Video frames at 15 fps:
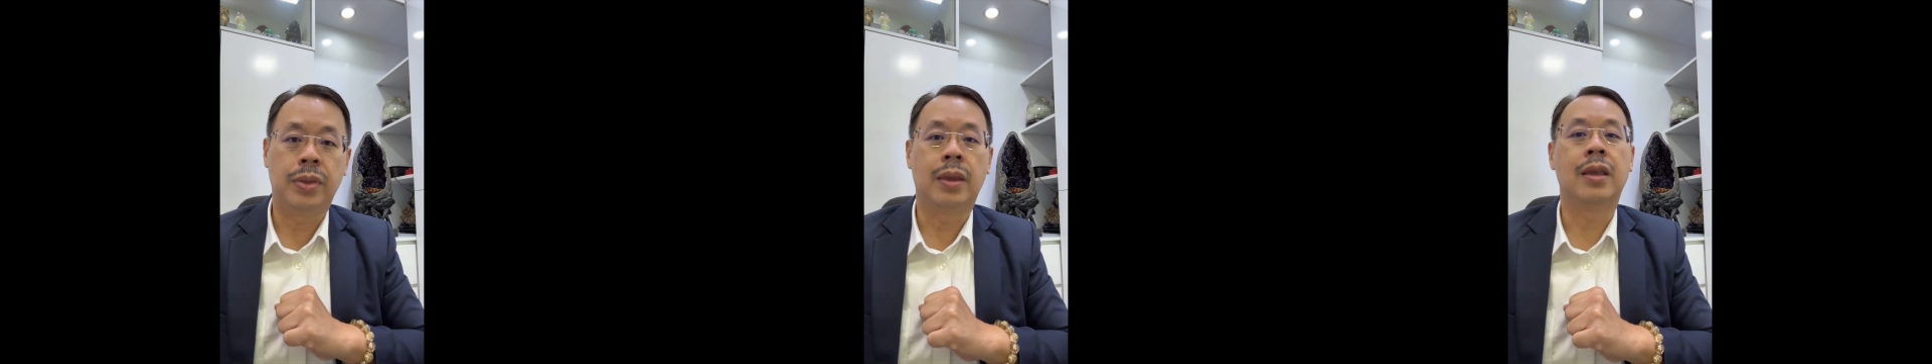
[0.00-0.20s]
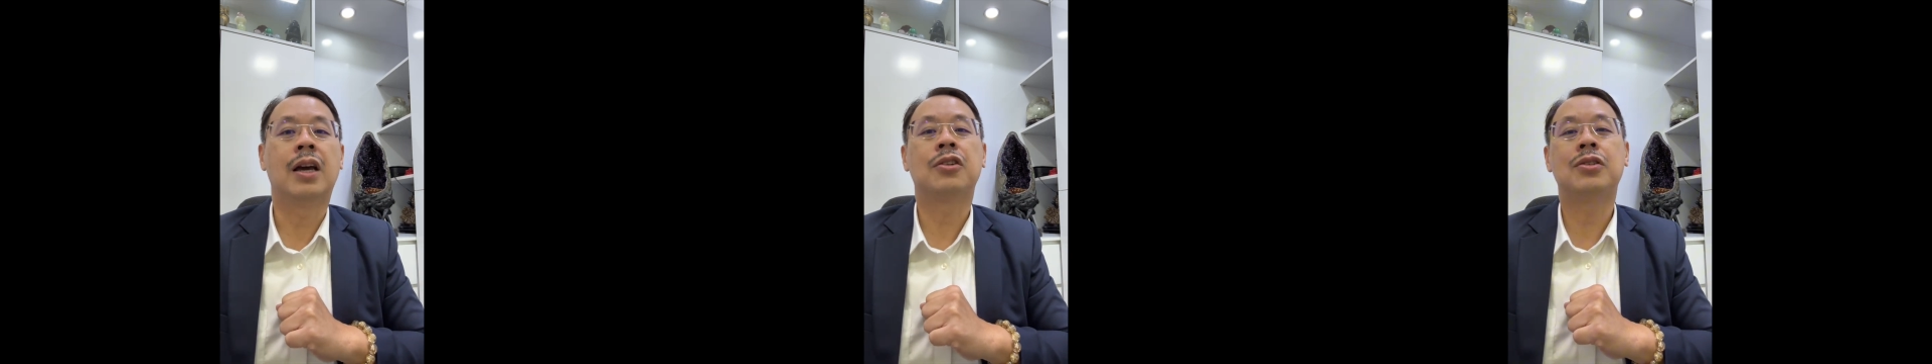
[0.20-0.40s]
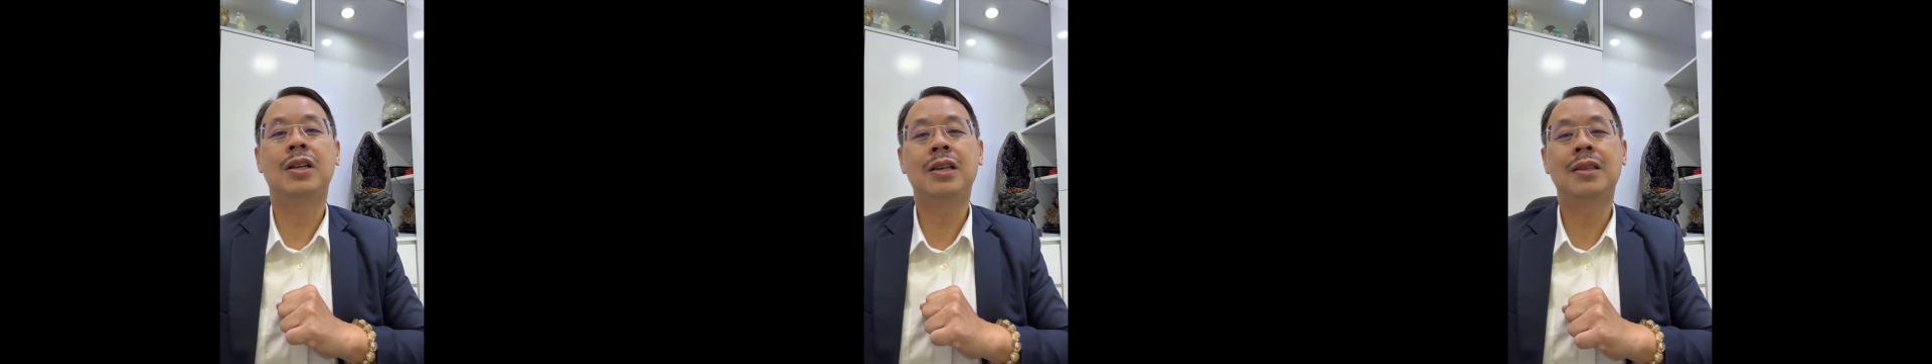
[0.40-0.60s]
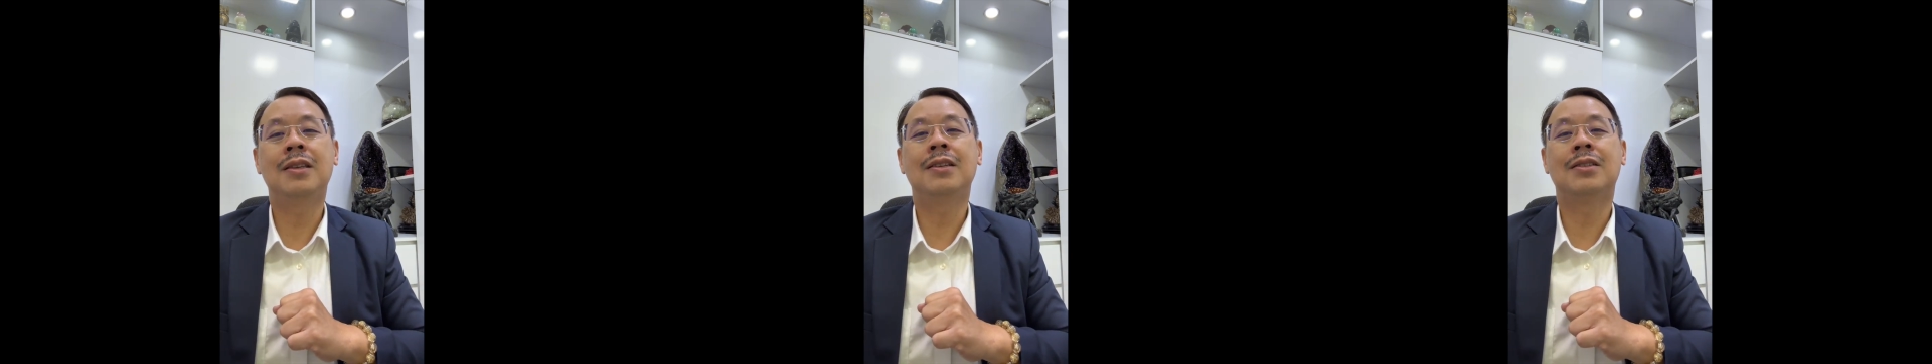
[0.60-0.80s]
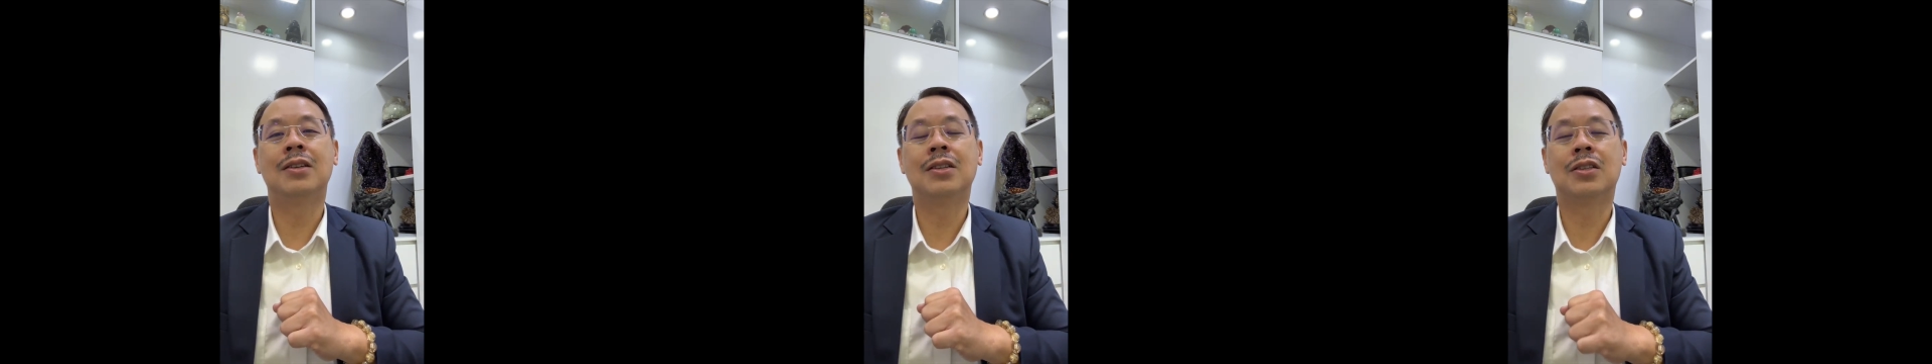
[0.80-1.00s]
Actually,
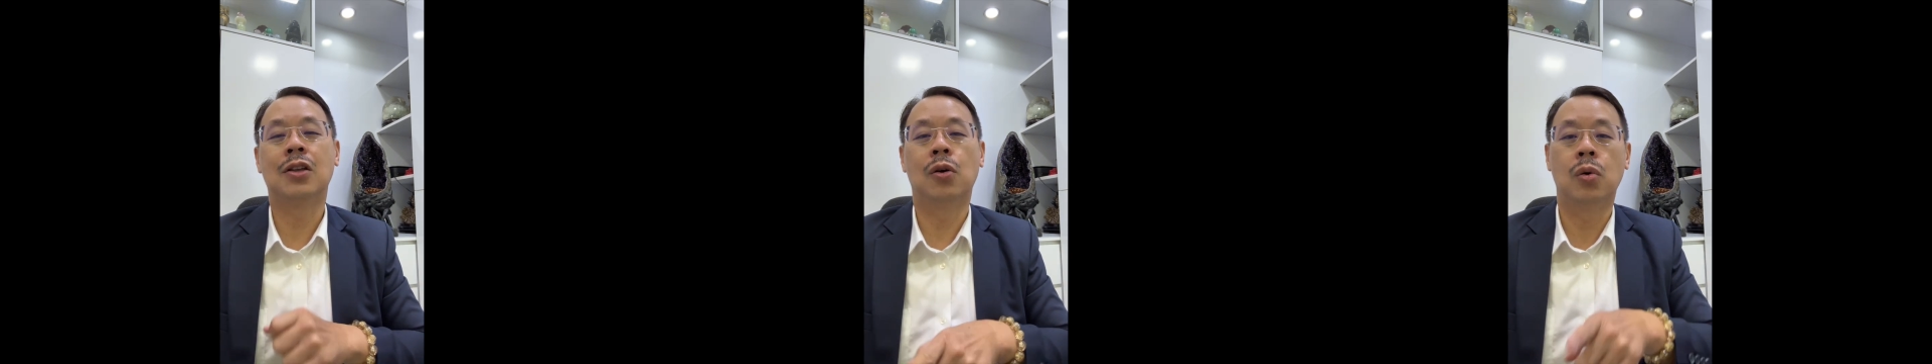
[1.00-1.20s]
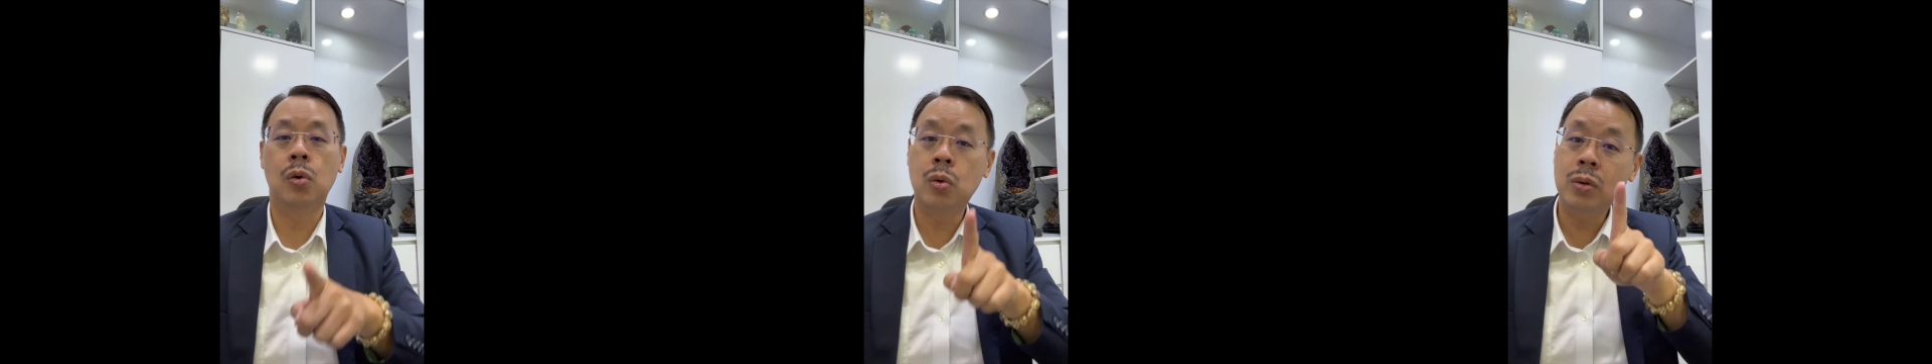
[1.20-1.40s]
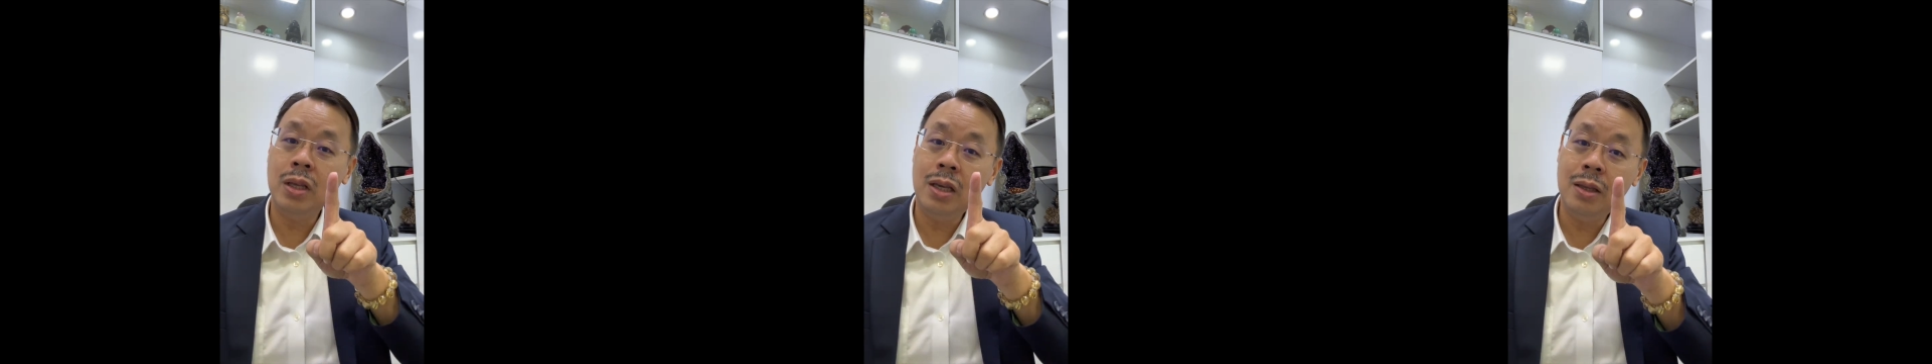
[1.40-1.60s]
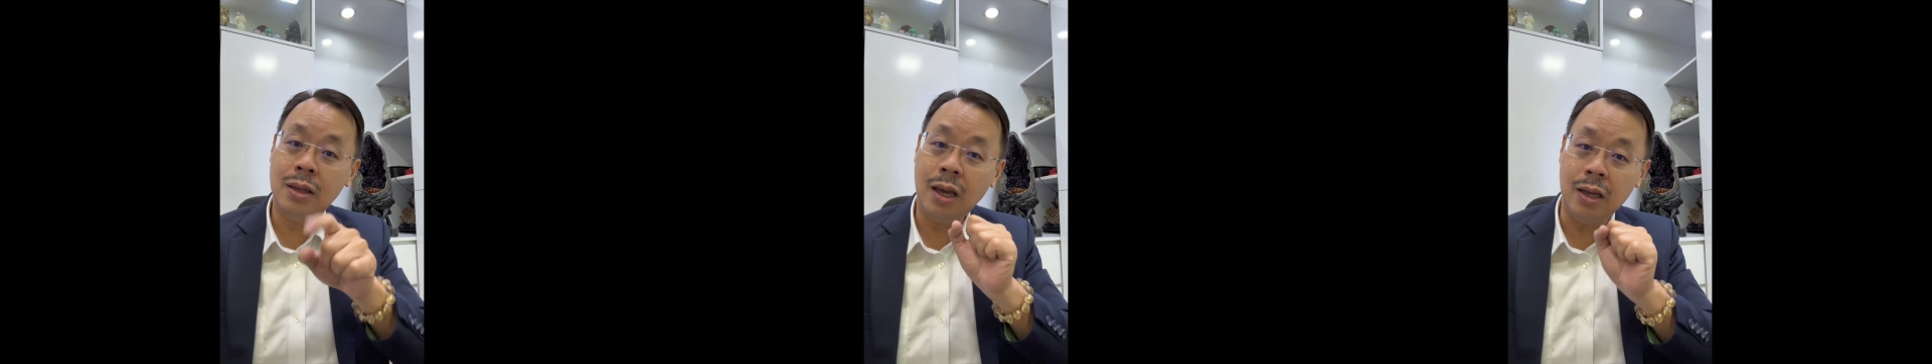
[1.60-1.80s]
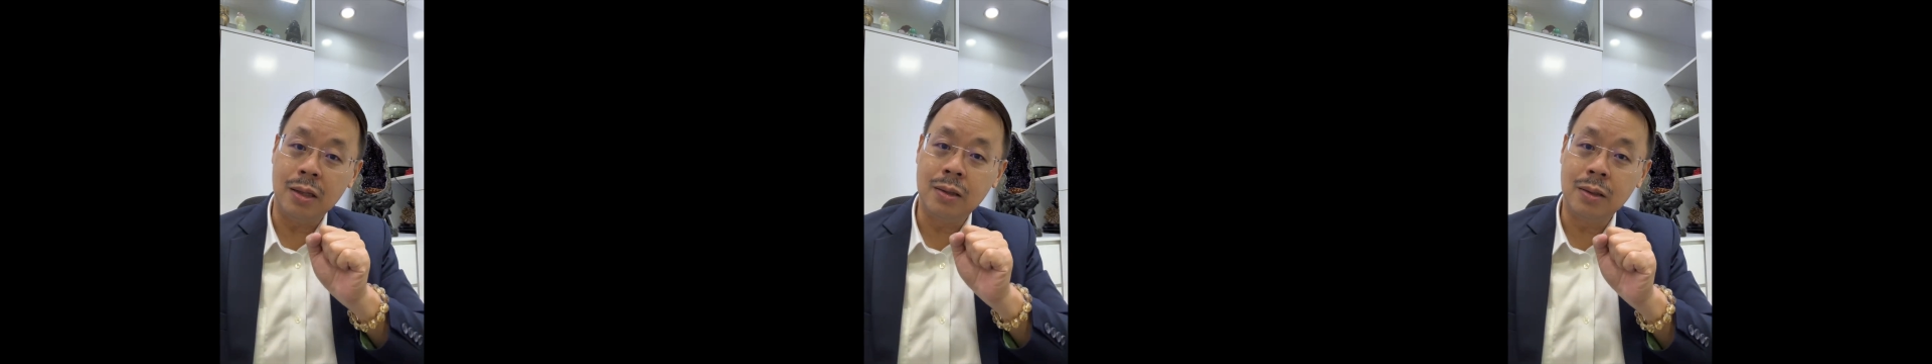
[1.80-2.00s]
this is the only date